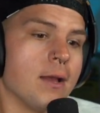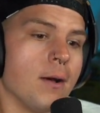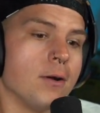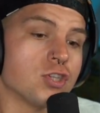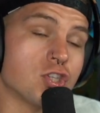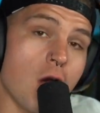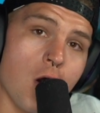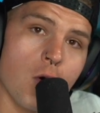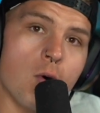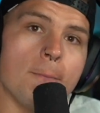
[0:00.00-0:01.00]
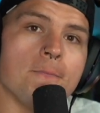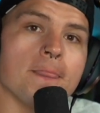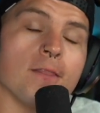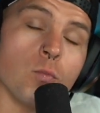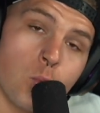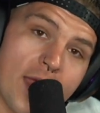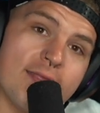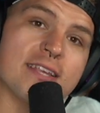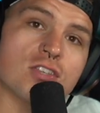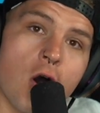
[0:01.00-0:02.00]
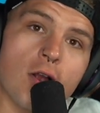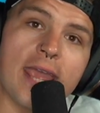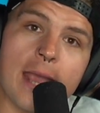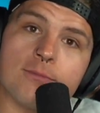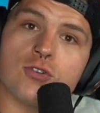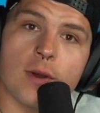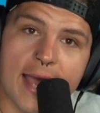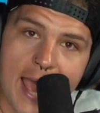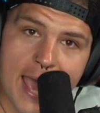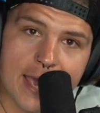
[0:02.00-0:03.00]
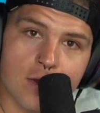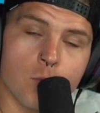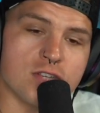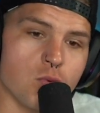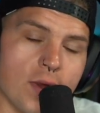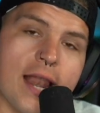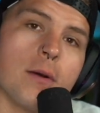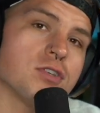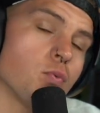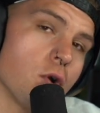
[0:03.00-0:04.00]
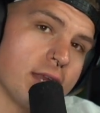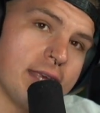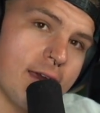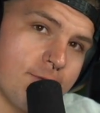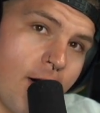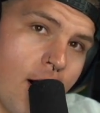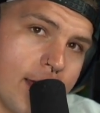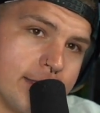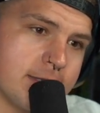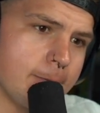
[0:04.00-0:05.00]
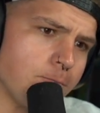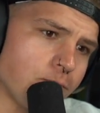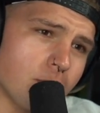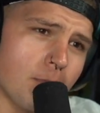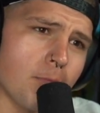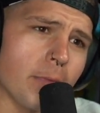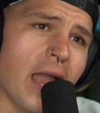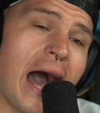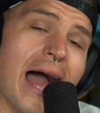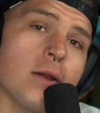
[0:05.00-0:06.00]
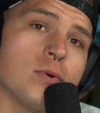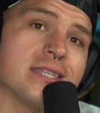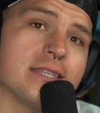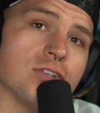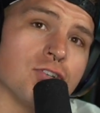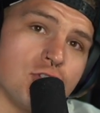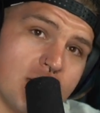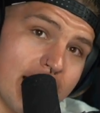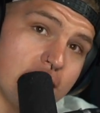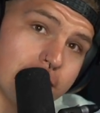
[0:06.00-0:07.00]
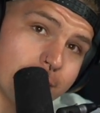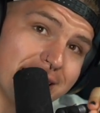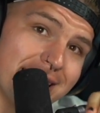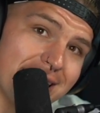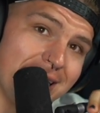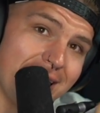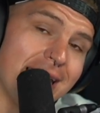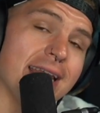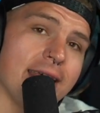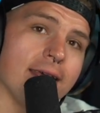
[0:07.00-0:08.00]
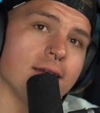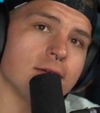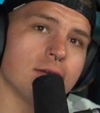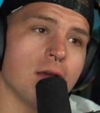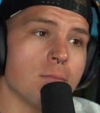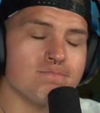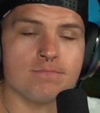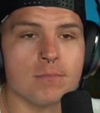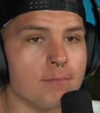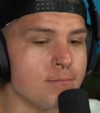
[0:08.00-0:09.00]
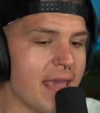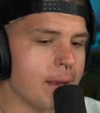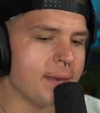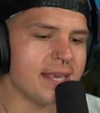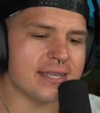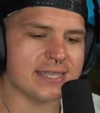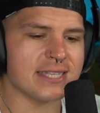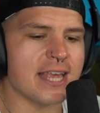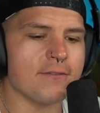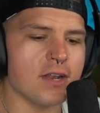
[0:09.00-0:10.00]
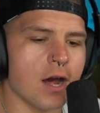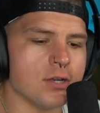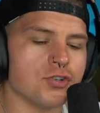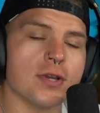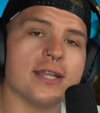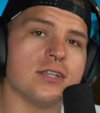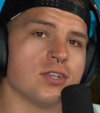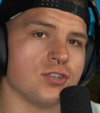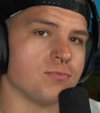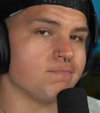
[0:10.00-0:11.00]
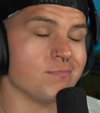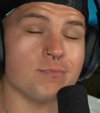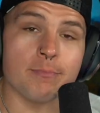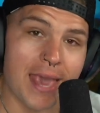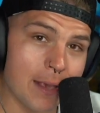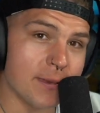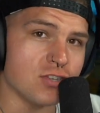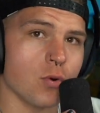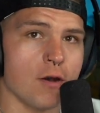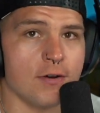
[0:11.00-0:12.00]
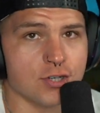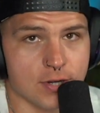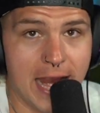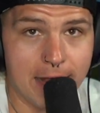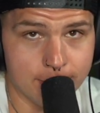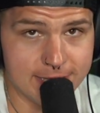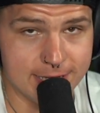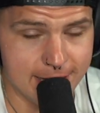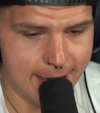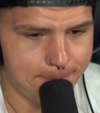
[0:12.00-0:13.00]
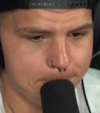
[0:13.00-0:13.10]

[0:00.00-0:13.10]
So when this all came to a head was when I was working at Vons. I was genuinely eating maybe 700 to maybe 1200 calories a day.